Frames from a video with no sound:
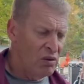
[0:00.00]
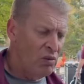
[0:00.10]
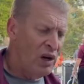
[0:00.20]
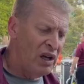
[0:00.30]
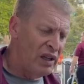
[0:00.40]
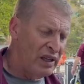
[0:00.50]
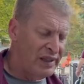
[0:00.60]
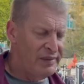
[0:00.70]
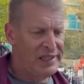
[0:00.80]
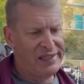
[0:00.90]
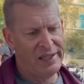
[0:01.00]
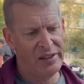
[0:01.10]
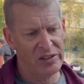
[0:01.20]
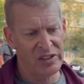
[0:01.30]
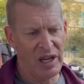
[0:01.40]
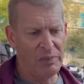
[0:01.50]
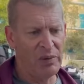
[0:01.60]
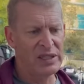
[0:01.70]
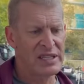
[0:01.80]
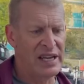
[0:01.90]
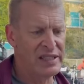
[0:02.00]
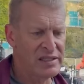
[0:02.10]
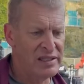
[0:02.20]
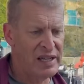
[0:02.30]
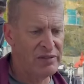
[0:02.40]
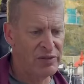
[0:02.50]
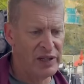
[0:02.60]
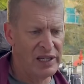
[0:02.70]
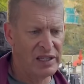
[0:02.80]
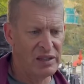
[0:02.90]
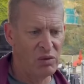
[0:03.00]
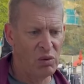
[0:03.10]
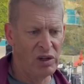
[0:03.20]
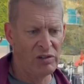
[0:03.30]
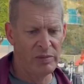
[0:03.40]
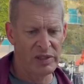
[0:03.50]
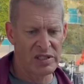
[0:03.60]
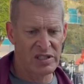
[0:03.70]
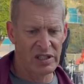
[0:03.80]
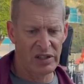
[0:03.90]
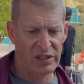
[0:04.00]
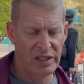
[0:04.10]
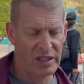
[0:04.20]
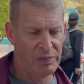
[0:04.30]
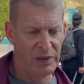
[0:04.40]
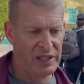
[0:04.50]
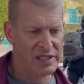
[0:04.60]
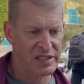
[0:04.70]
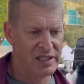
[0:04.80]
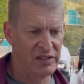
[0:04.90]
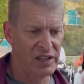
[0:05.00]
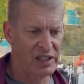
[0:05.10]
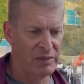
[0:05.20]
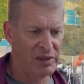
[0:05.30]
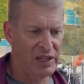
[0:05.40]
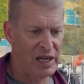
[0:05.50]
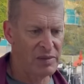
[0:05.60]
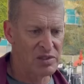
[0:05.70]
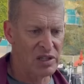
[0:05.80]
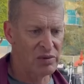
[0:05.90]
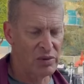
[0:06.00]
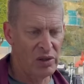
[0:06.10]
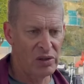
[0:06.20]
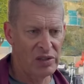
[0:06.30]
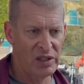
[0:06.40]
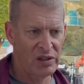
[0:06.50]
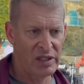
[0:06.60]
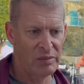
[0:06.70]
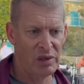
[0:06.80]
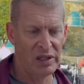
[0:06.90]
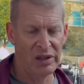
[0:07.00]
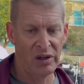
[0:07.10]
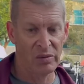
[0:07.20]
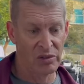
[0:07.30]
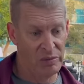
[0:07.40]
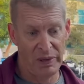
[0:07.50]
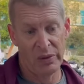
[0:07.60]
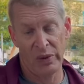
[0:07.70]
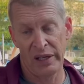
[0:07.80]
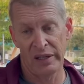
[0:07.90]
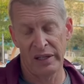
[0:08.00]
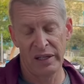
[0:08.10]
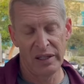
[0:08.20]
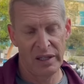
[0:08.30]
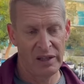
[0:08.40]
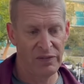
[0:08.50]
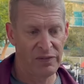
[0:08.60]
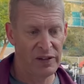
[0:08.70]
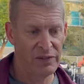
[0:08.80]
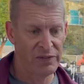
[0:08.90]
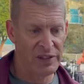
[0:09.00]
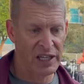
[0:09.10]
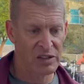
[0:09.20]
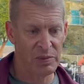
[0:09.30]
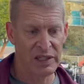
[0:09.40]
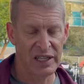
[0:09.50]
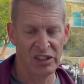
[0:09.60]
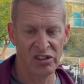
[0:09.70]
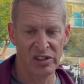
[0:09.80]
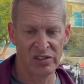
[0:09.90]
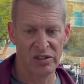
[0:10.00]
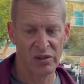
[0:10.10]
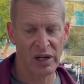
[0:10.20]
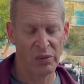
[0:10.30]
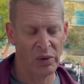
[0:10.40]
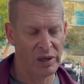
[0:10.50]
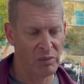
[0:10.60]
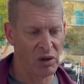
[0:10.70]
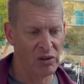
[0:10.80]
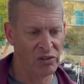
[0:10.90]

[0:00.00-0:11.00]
Well, I mean, there's a couple ways to answer that, Frank. One of them is, you know, you're going to play a significant number of games on the road. You don't get them all at home, so you better win if the expectation is to try to win them all.